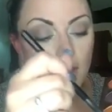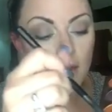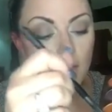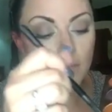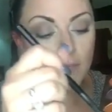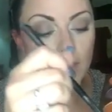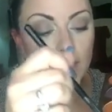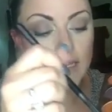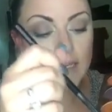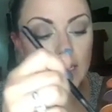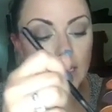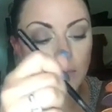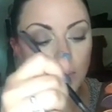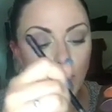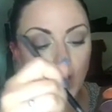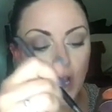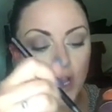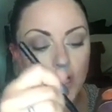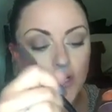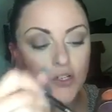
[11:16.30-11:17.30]
blending
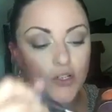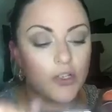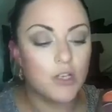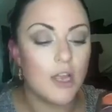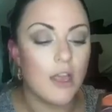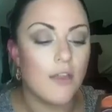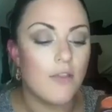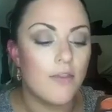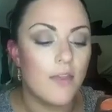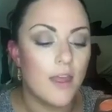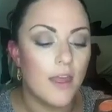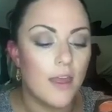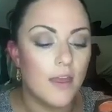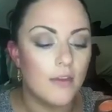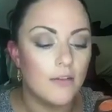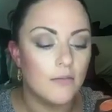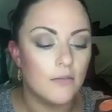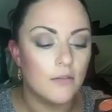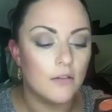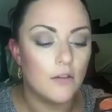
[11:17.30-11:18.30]
brush, and
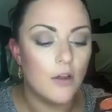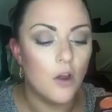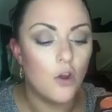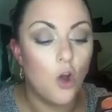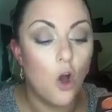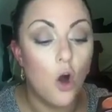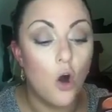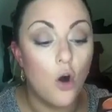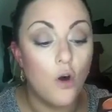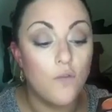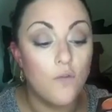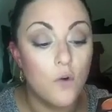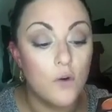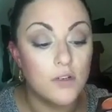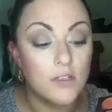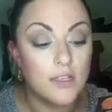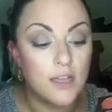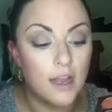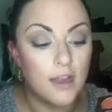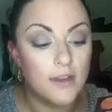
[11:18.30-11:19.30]
then on all 4
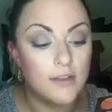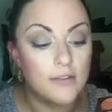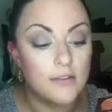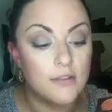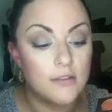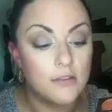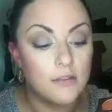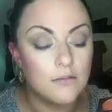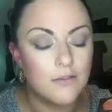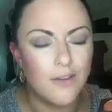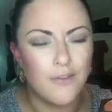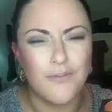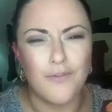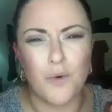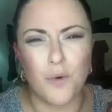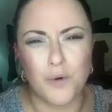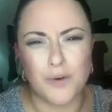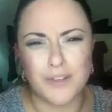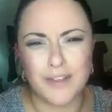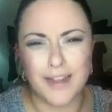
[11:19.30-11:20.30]
sides
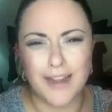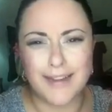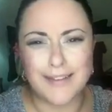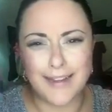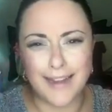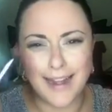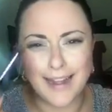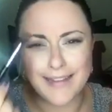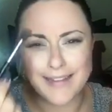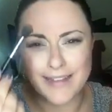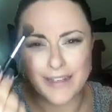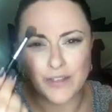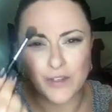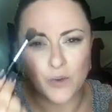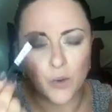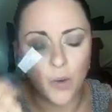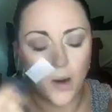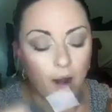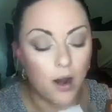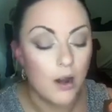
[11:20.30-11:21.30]
like it's a
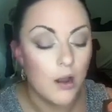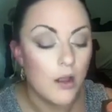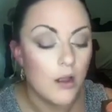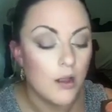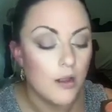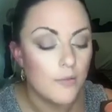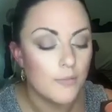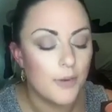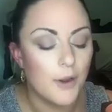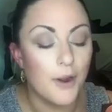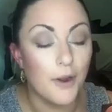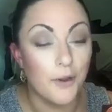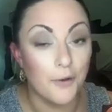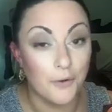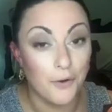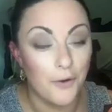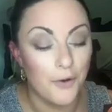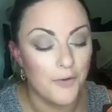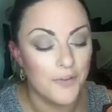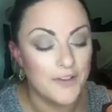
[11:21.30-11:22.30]
square, but on
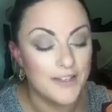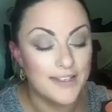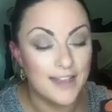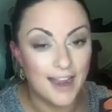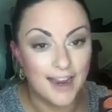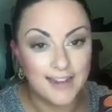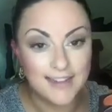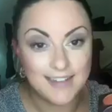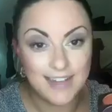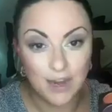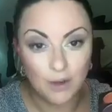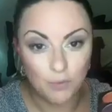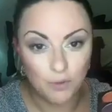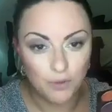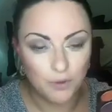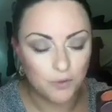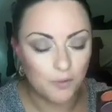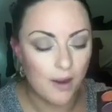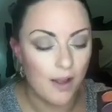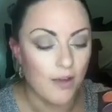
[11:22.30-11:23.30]
all the sides, kind of
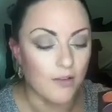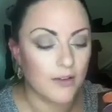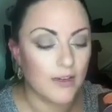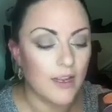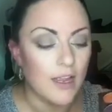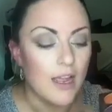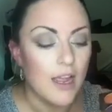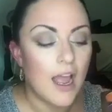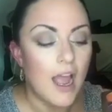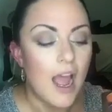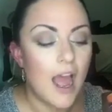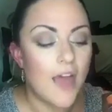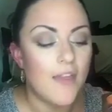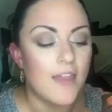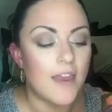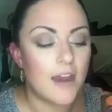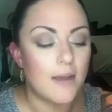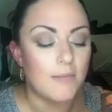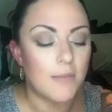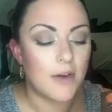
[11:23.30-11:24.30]
roll it around, and
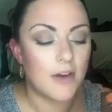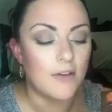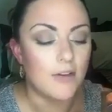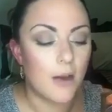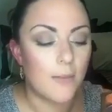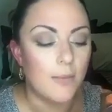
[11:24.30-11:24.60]
then I'm going to